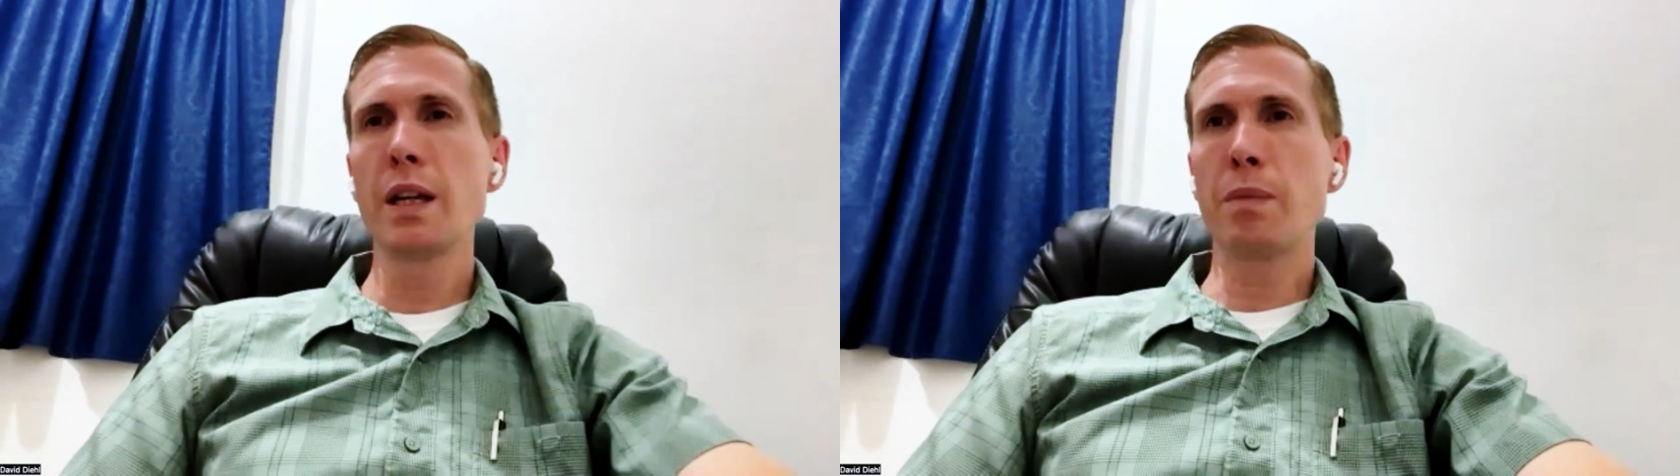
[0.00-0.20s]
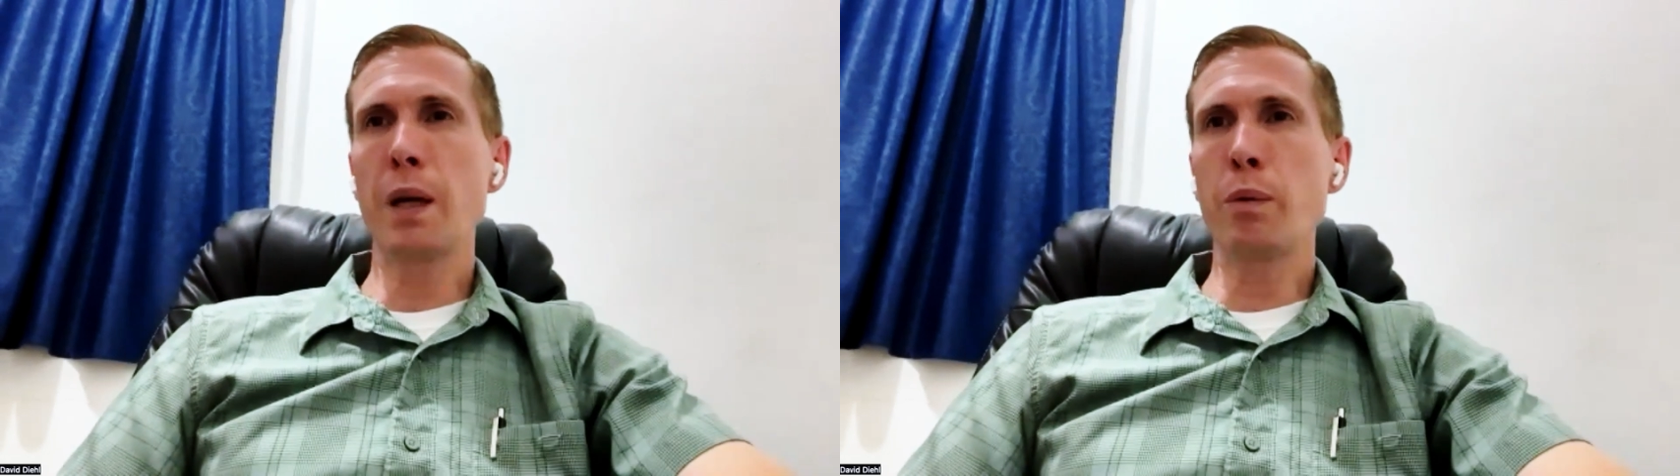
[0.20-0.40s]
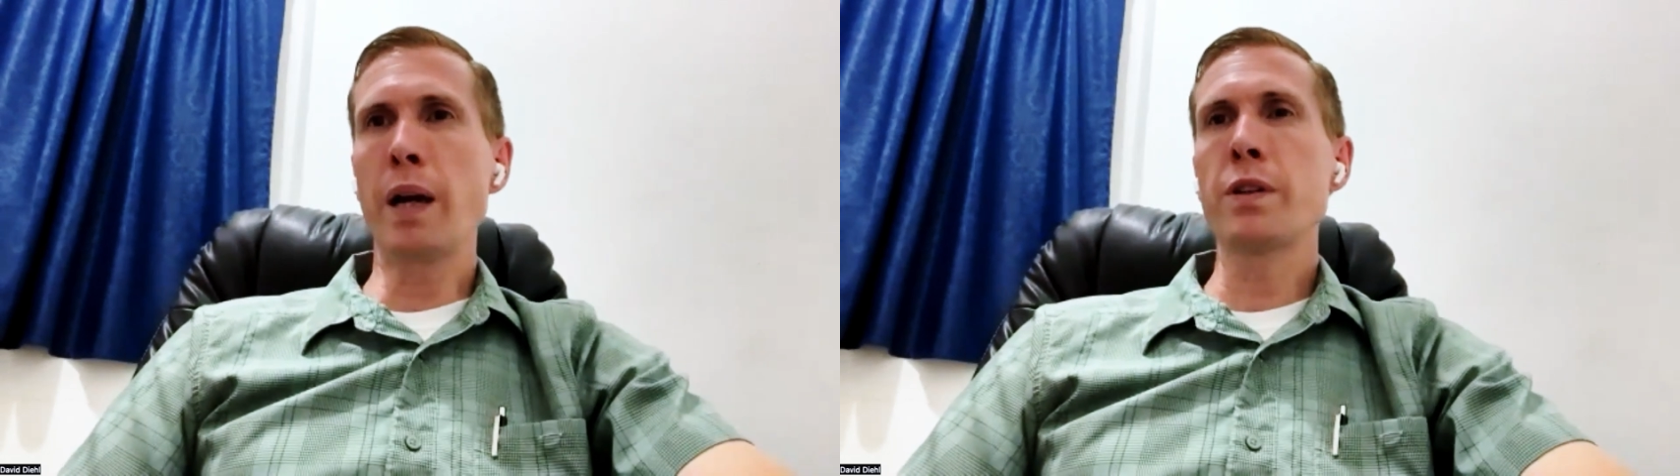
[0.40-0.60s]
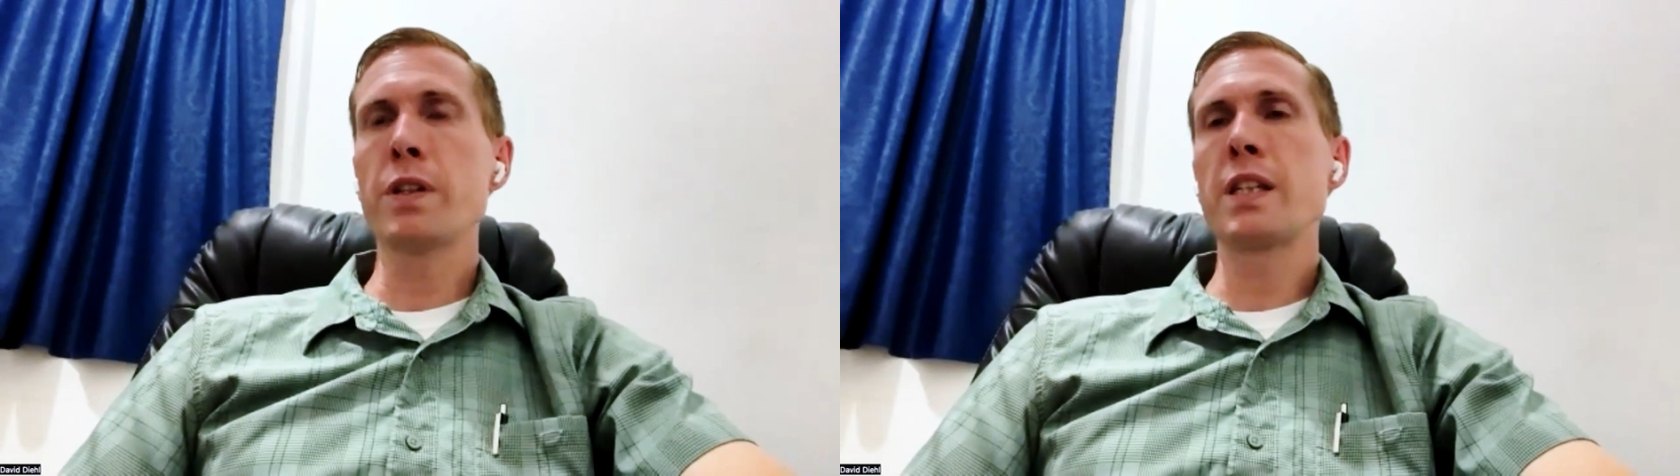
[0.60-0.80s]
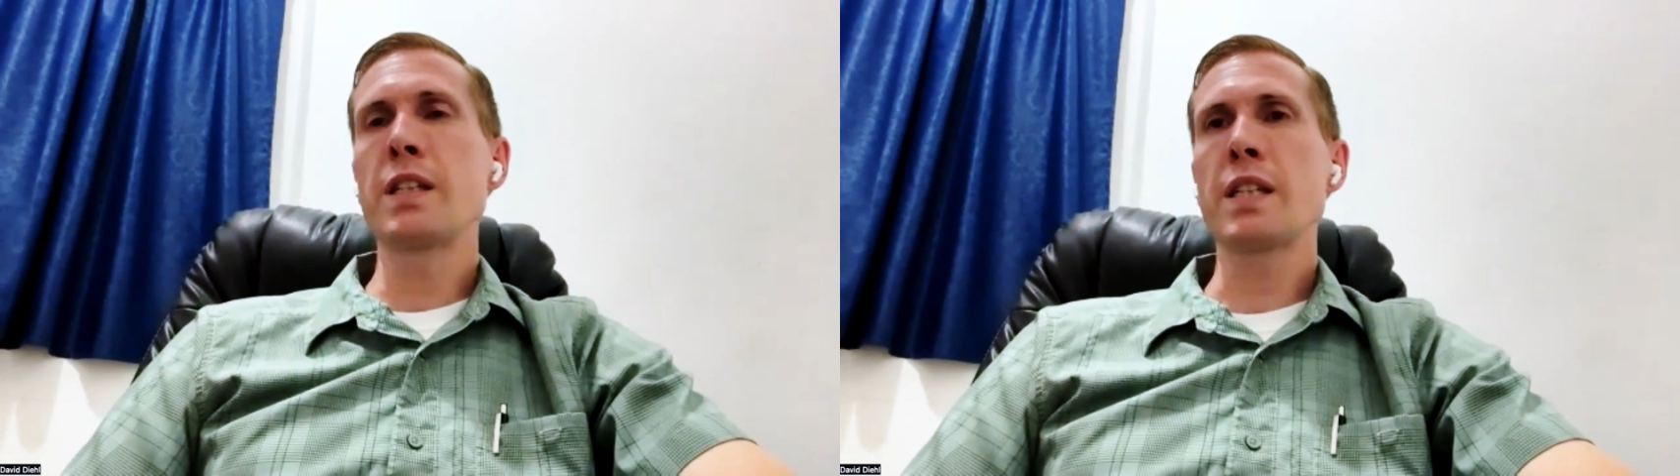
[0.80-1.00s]
My wife
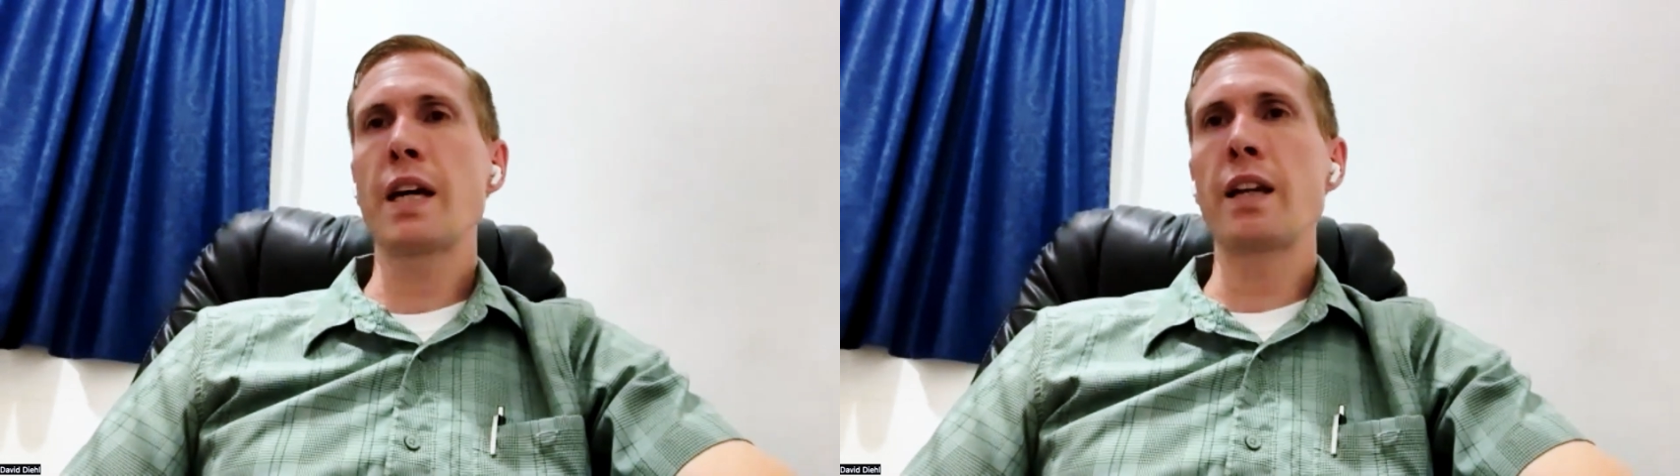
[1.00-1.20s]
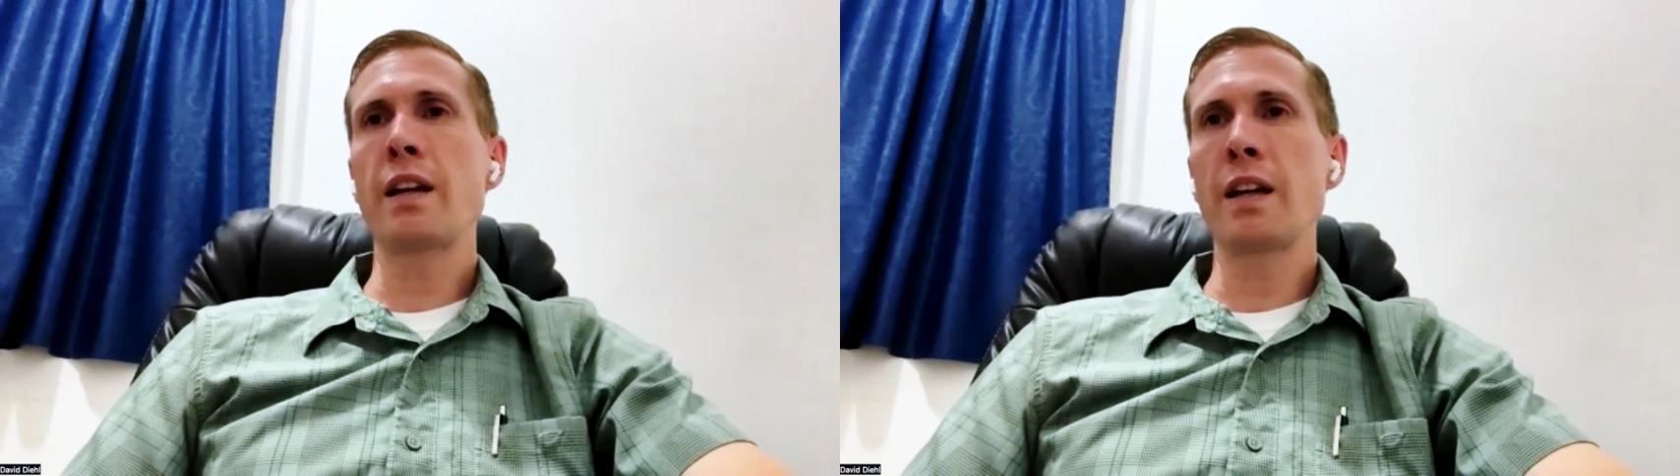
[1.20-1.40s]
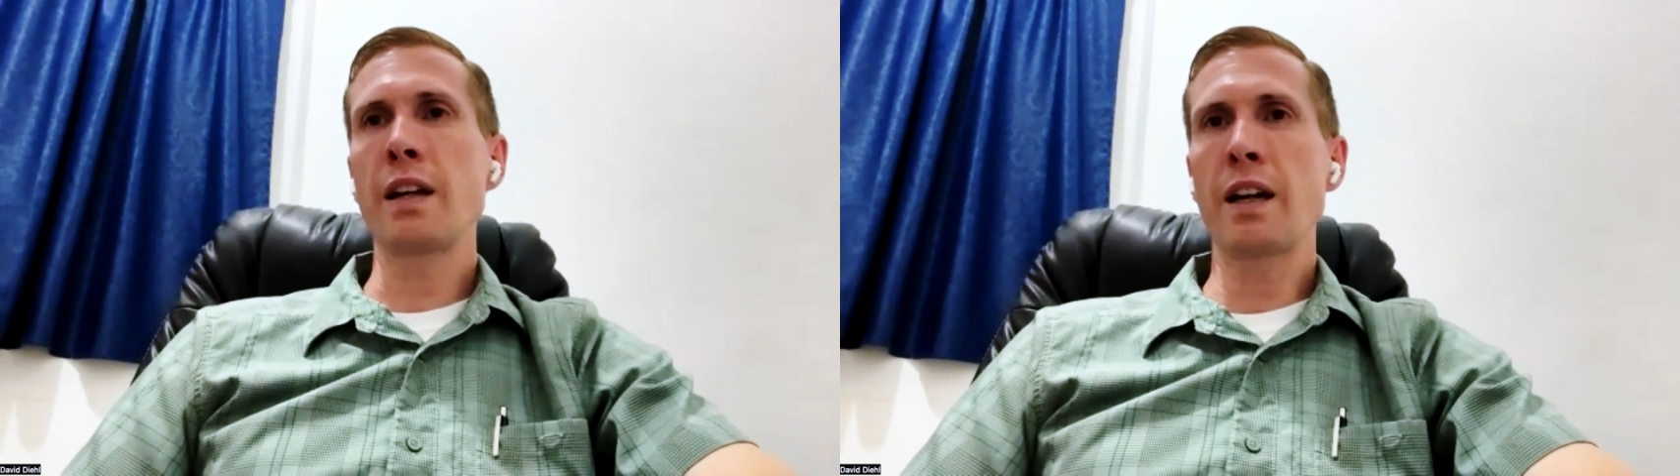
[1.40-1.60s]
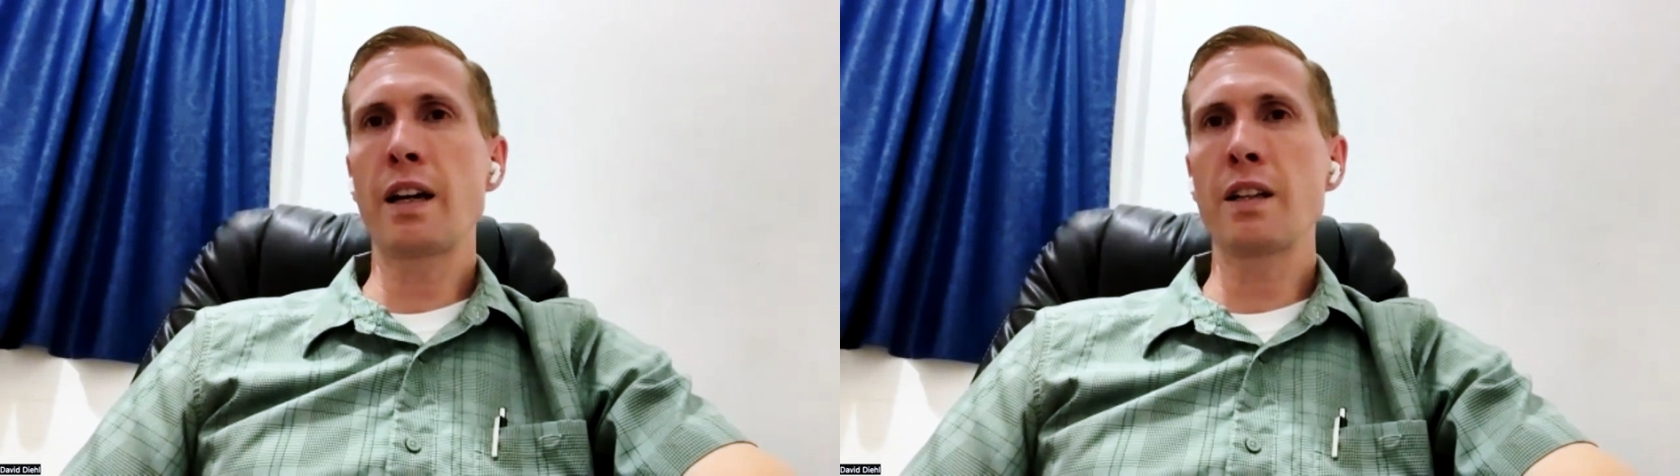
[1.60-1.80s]
was inside a